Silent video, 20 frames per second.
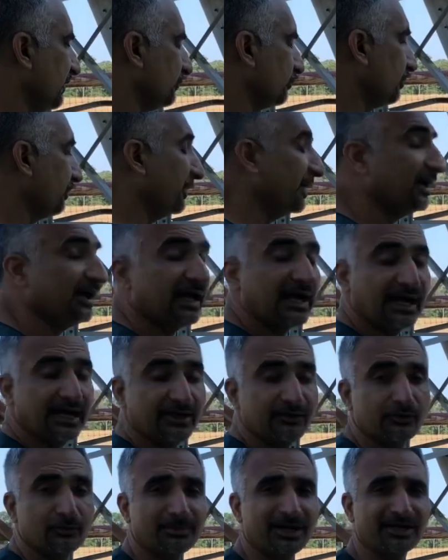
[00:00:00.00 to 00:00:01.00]
So
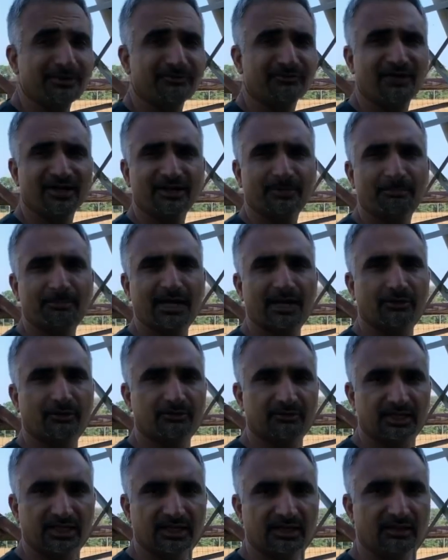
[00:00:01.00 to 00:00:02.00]
you might find a better
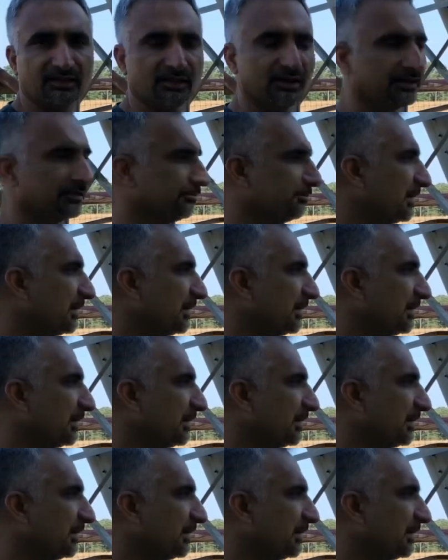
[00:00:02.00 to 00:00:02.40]
deal.